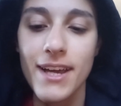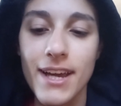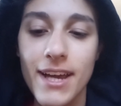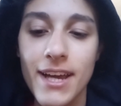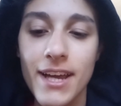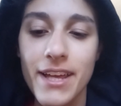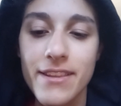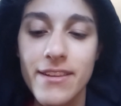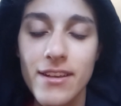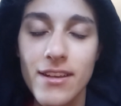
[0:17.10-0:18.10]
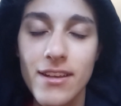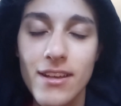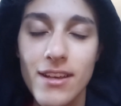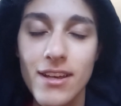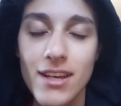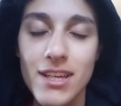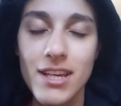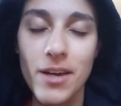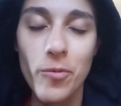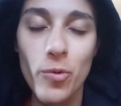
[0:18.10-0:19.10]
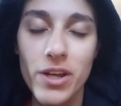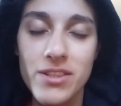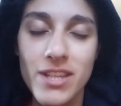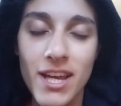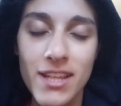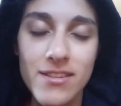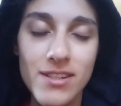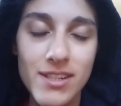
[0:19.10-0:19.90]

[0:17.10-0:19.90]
And yeah, I'm quite dead.